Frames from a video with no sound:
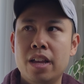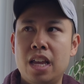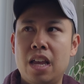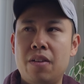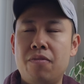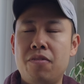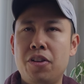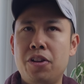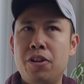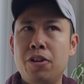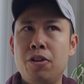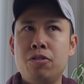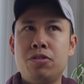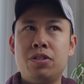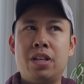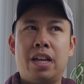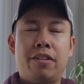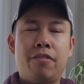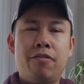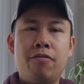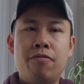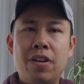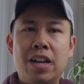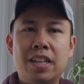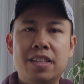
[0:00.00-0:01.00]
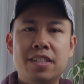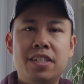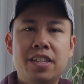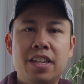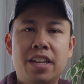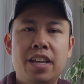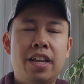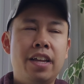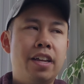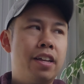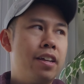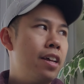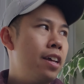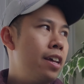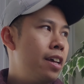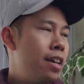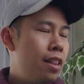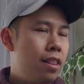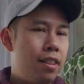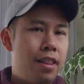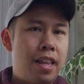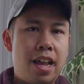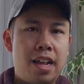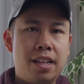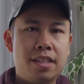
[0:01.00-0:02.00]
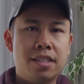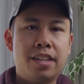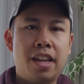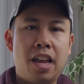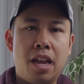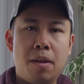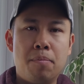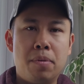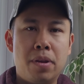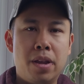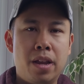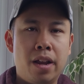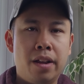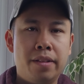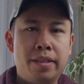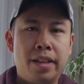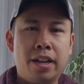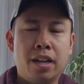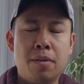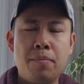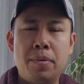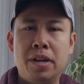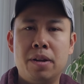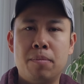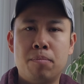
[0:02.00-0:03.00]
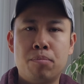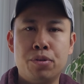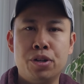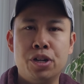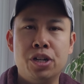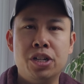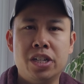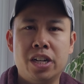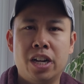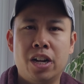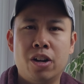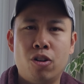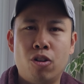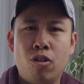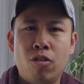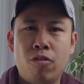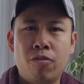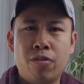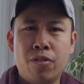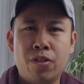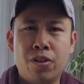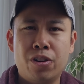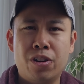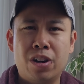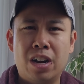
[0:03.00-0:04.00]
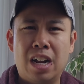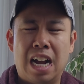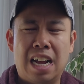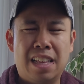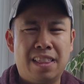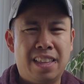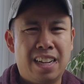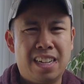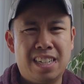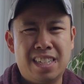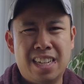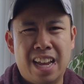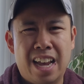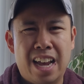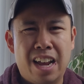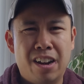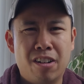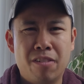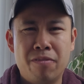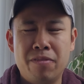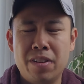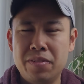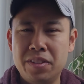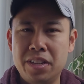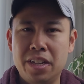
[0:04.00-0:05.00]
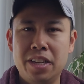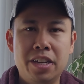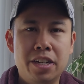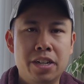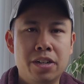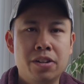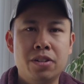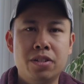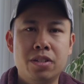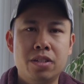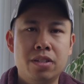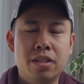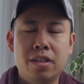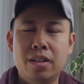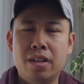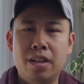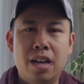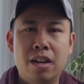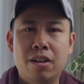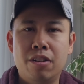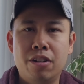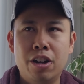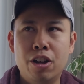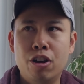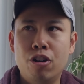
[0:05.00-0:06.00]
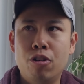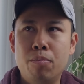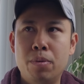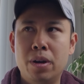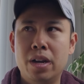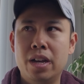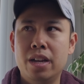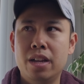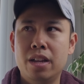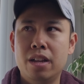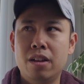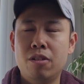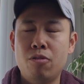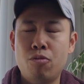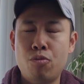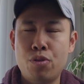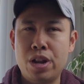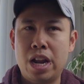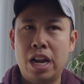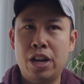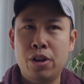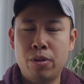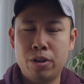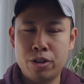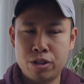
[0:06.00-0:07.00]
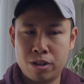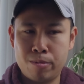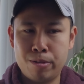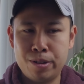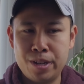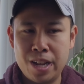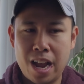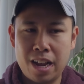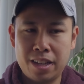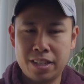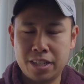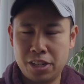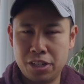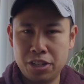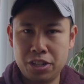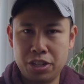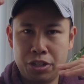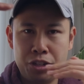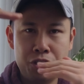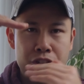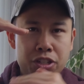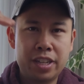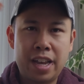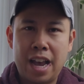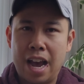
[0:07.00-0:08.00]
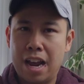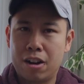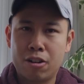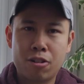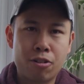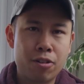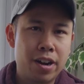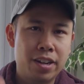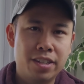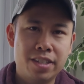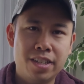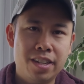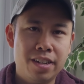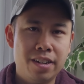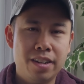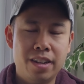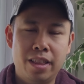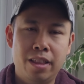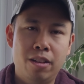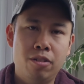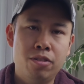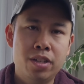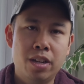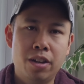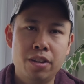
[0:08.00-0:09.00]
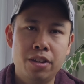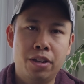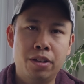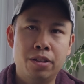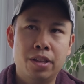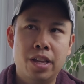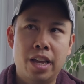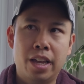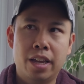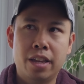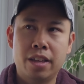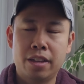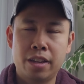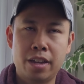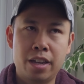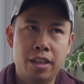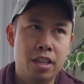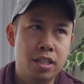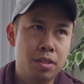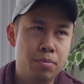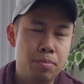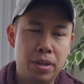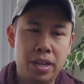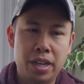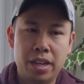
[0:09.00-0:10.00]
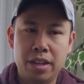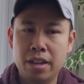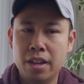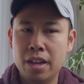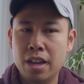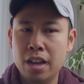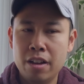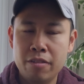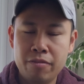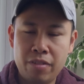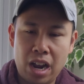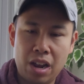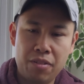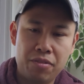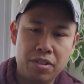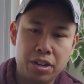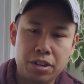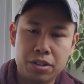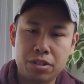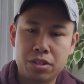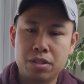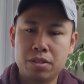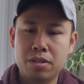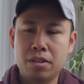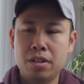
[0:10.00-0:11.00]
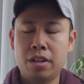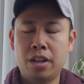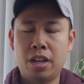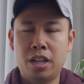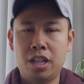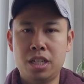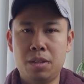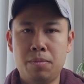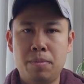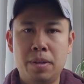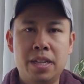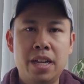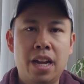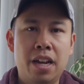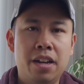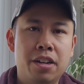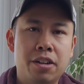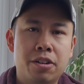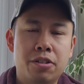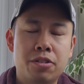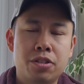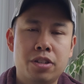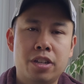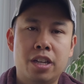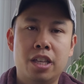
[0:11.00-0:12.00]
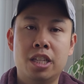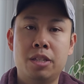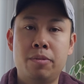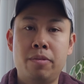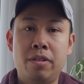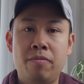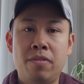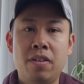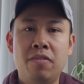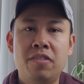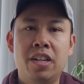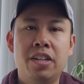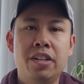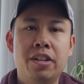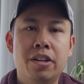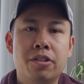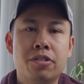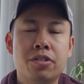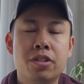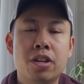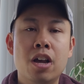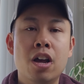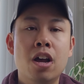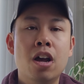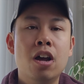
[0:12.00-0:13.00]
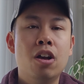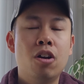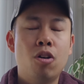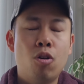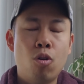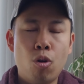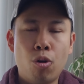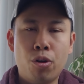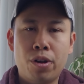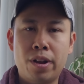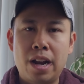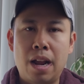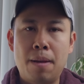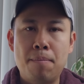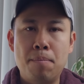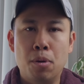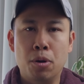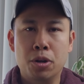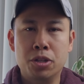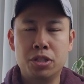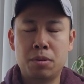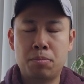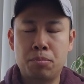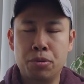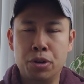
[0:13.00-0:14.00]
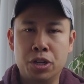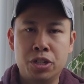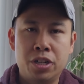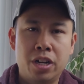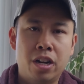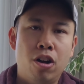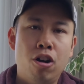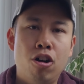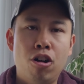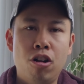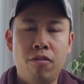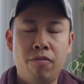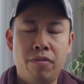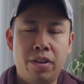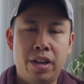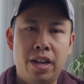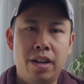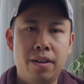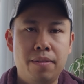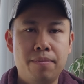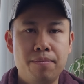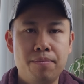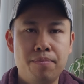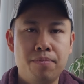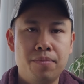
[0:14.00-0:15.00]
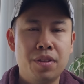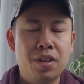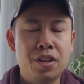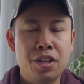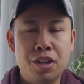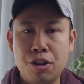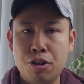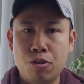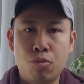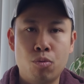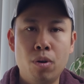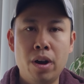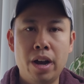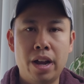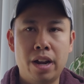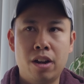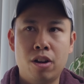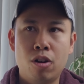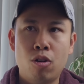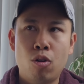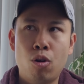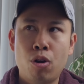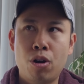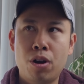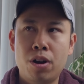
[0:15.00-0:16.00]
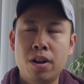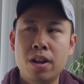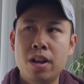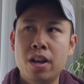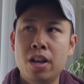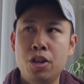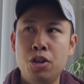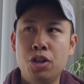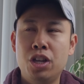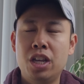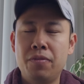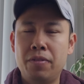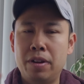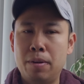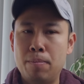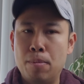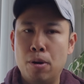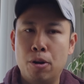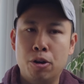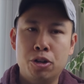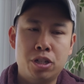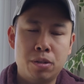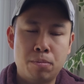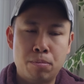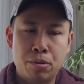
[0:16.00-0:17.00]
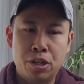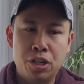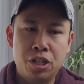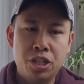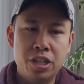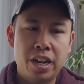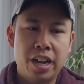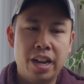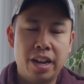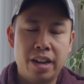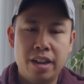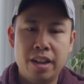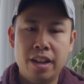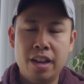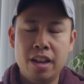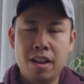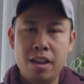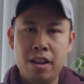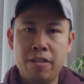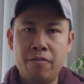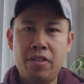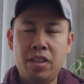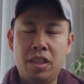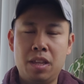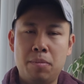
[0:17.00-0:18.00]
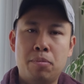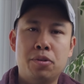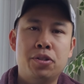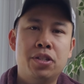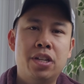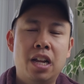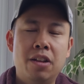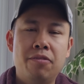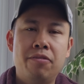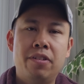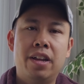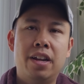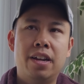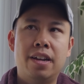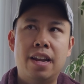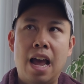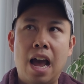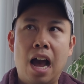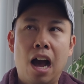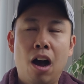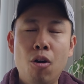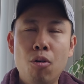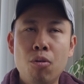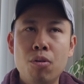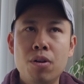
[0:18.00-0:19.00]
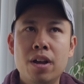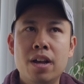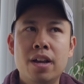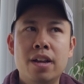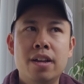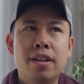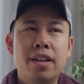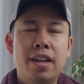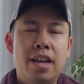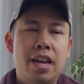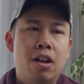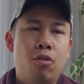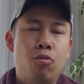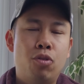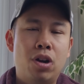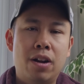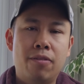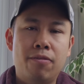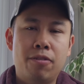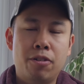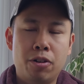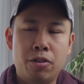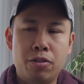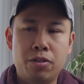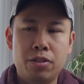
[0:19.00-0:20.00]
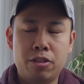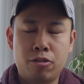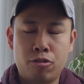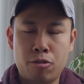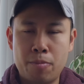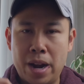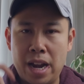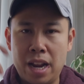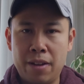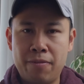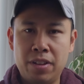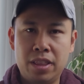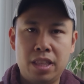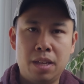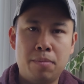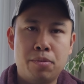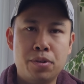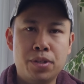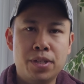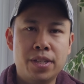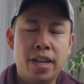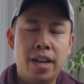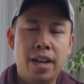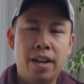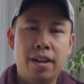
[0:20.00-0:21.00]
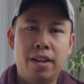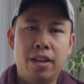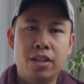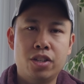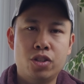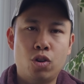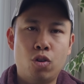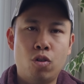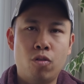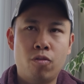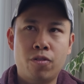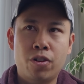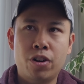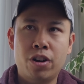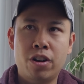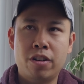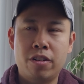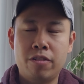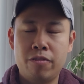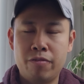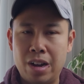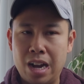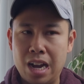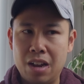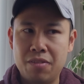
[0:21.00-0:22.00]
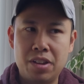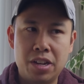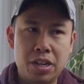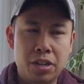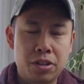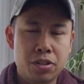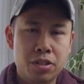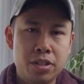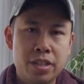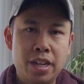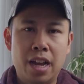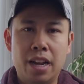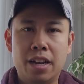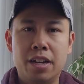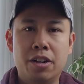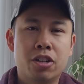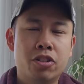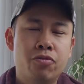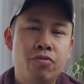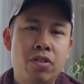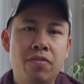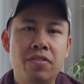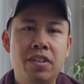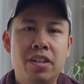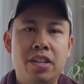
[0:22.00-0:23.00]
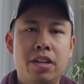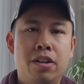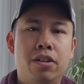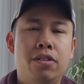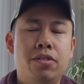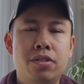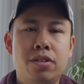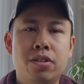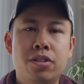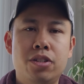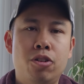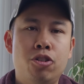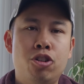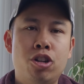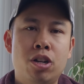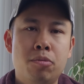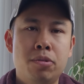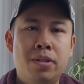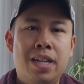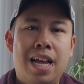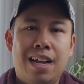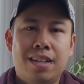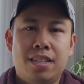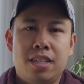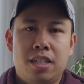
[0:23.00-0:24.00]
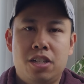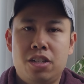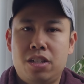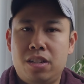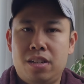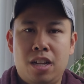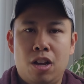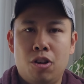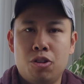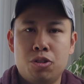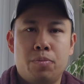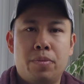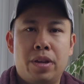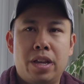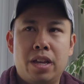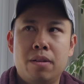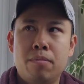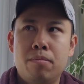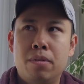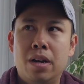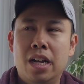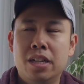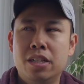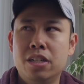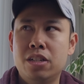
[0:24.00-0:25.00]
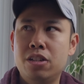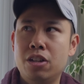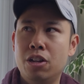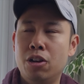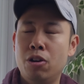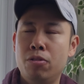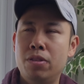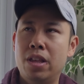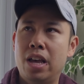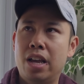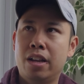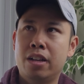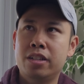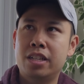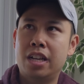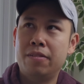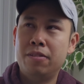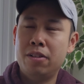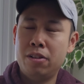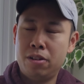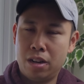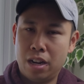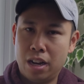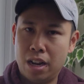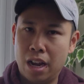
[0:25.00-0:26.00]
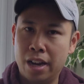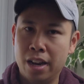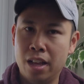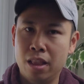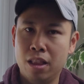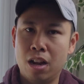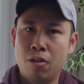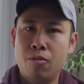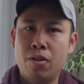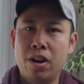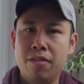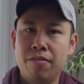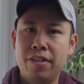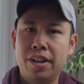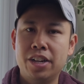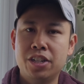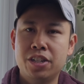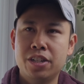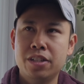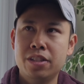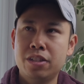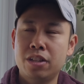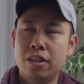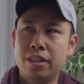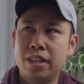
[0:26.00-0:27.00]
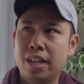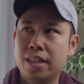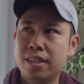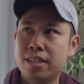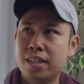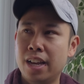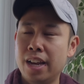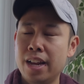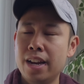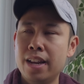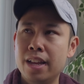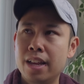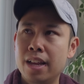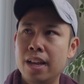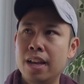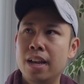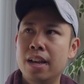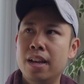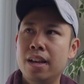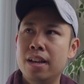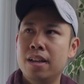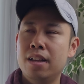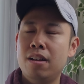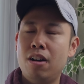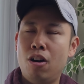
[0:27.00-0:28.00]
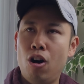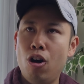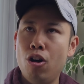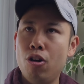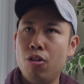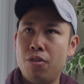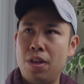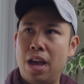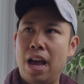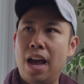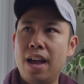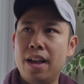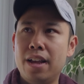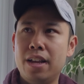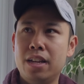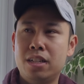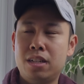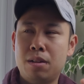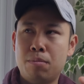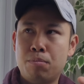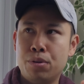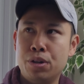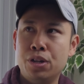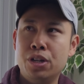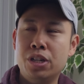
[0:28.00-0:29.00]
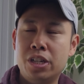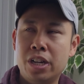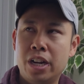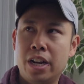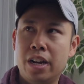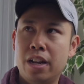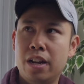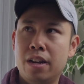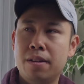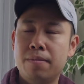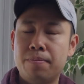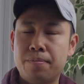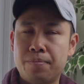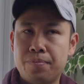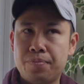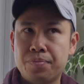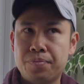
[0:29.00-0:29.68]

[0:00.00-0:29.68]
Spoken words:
If you do fencing, landscaping, that can be depreciated over, I think, 10 or 15 years. I don't know, but when I do on TurboTax, you just categorize it and they'll tell you can this be 5 years? Can this be 10 years? Can this be 15 years? Or can I bonus depreciate all of it year one? Or you can even bonus depreciate 50% of it now, and whatever the remaining 50% is over 5 years, 10 years, 15 years. So in TurboTax, it just tells me. But I just know that because I did a lot of renovations on the inside, all that is depreciated